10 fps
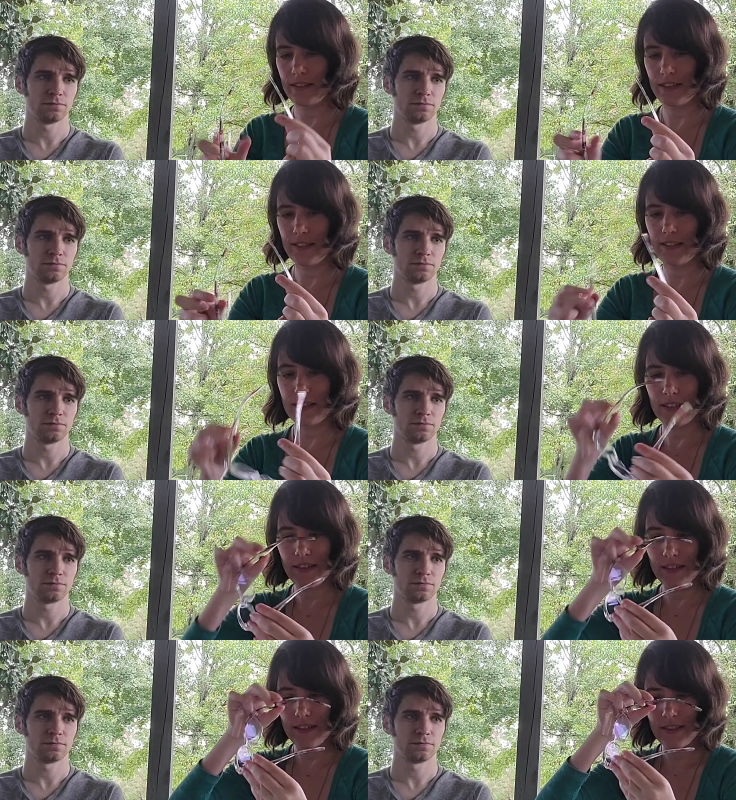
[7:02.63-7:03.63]
Speaker 1: since,
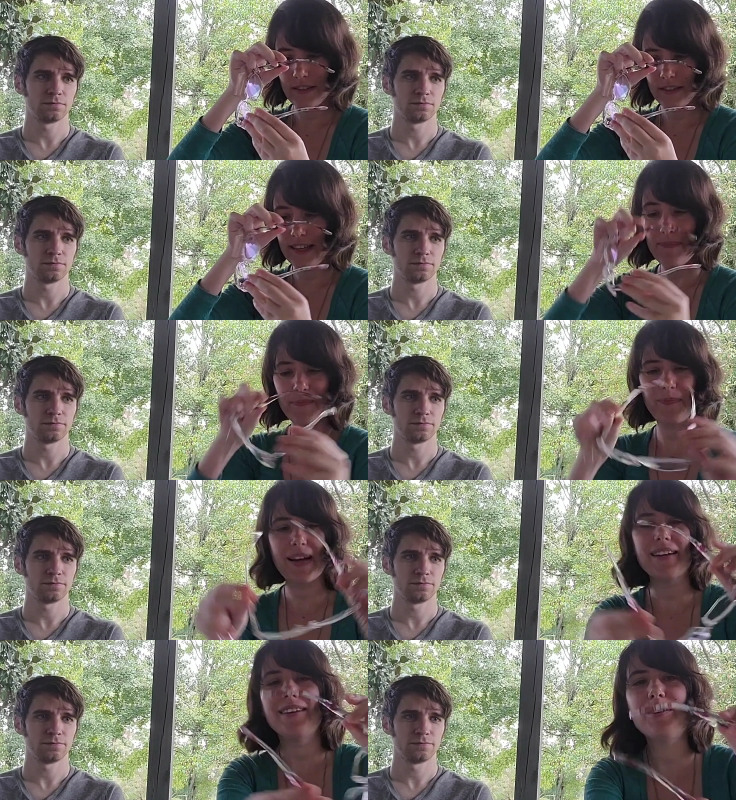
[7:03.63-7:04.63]
yep,
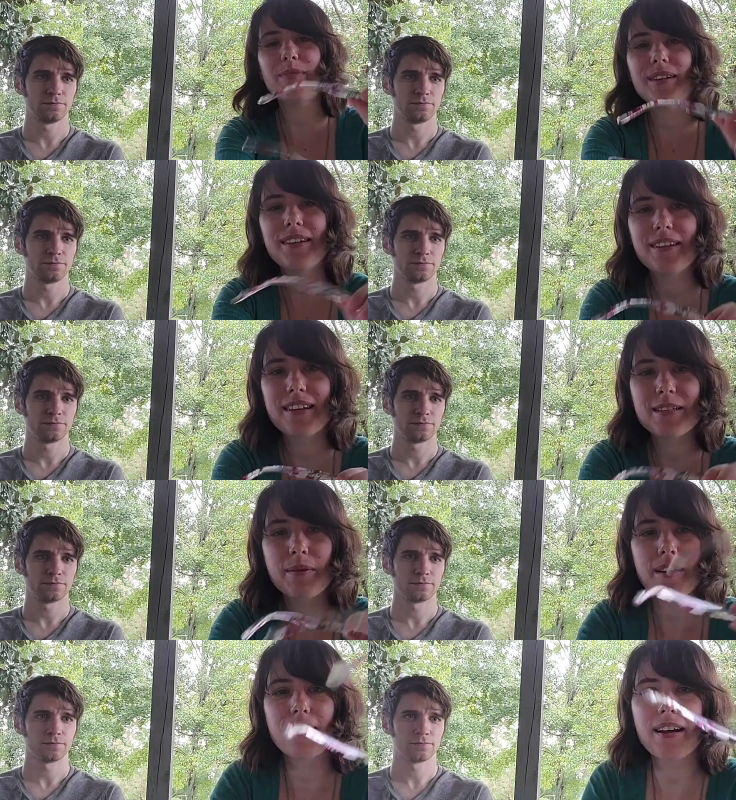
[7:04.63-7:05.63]
Becca Hillburn. You guys
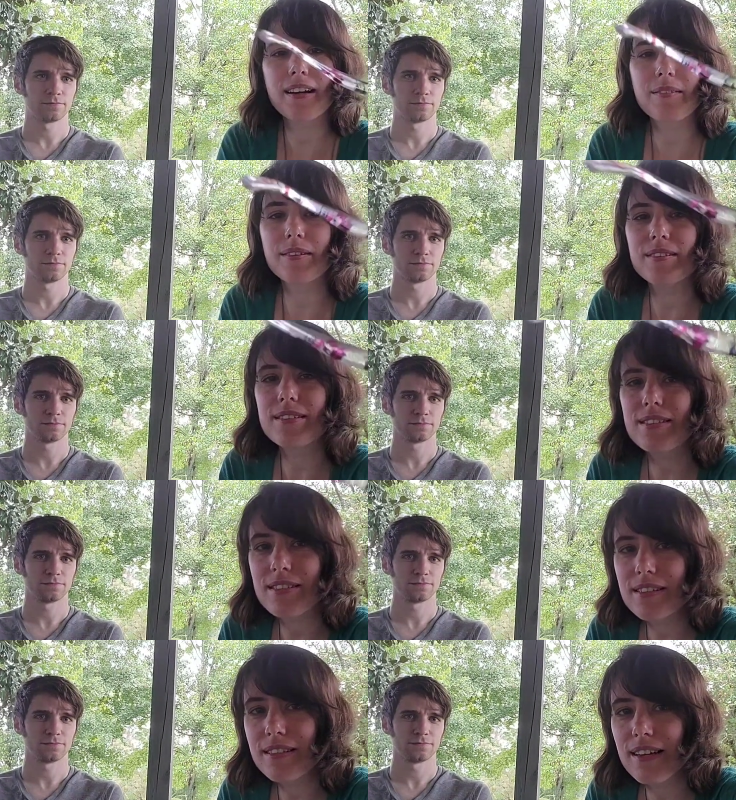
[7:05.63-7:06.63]
probably are not going to be able to
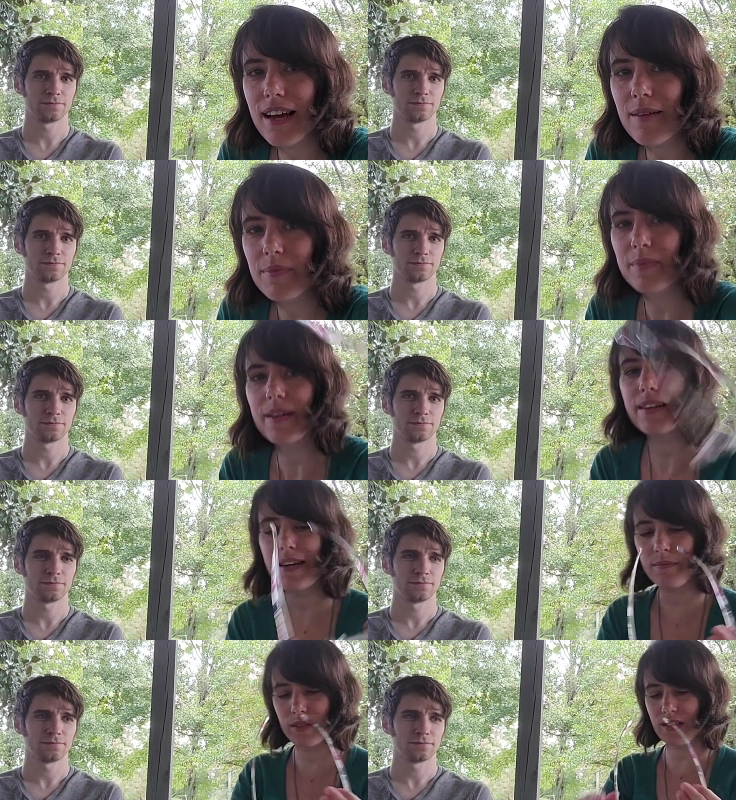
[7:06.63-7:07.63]
see that, but my
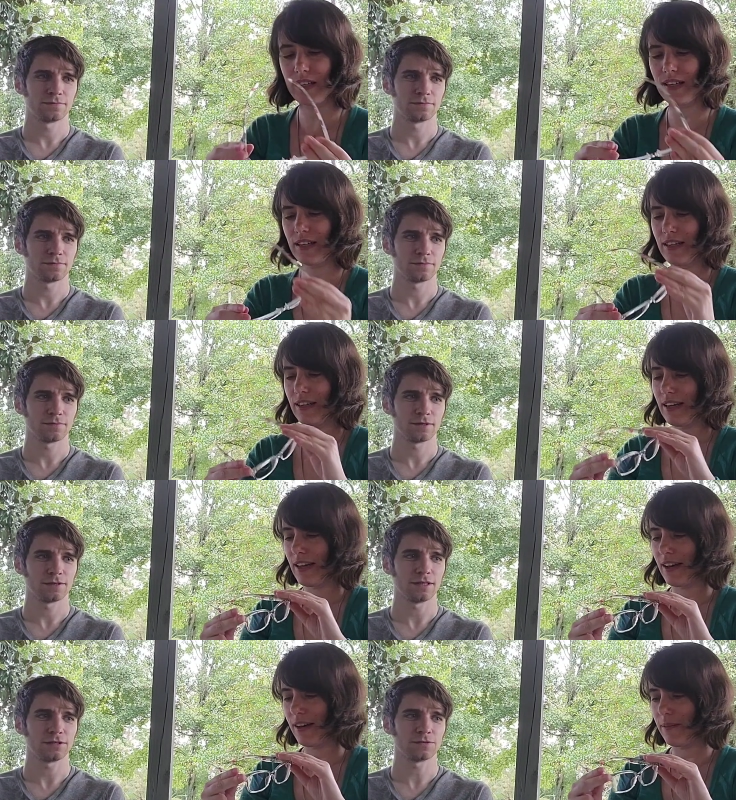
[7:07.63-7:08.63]
name's in it.
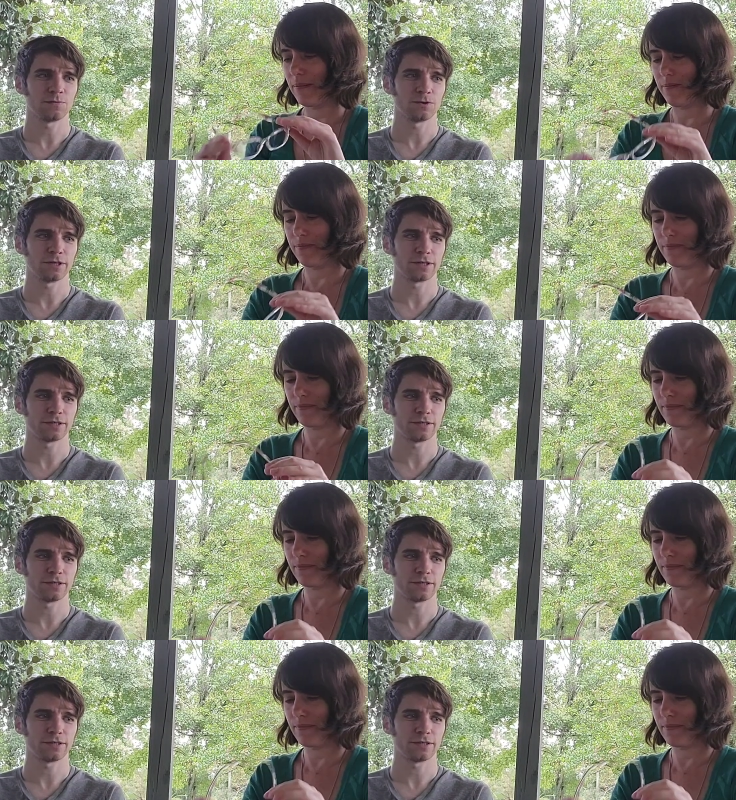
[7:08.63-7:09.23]
Speaker 2: That was more like...